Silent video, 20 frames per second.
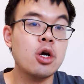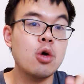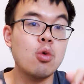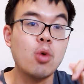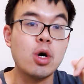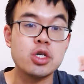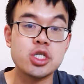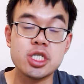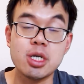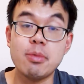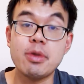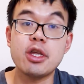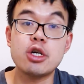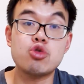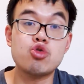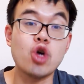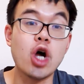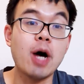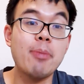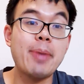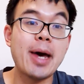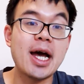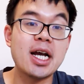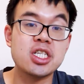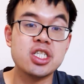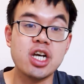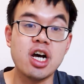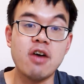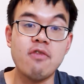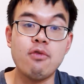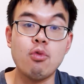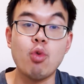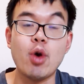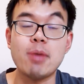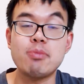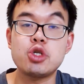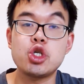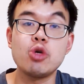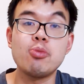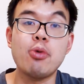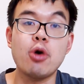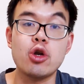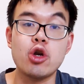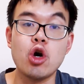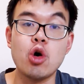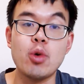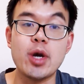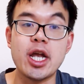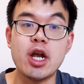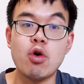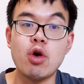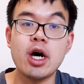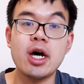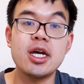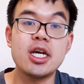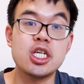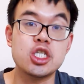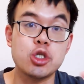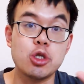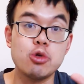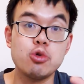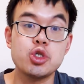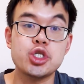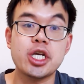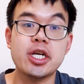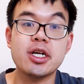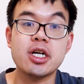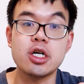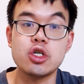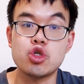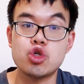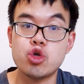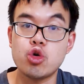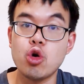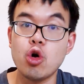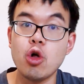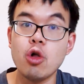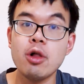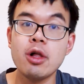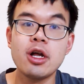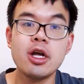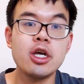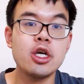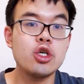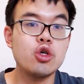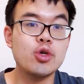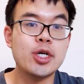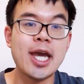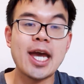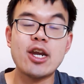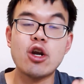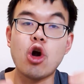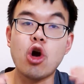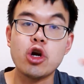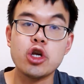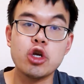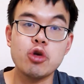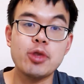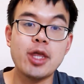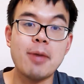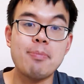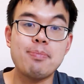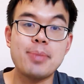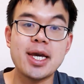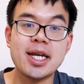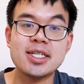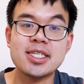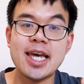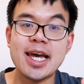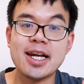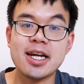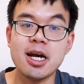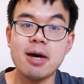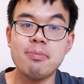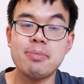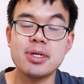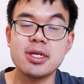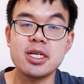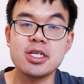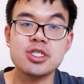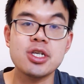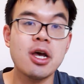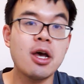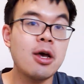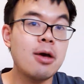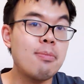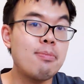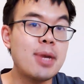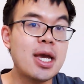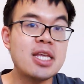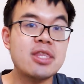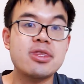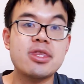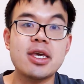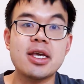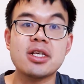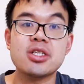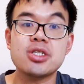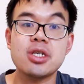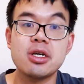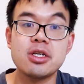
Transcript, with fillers: While some of the drawbacks of Web 2.0 era is losing control, you can't argue that big tech companies made things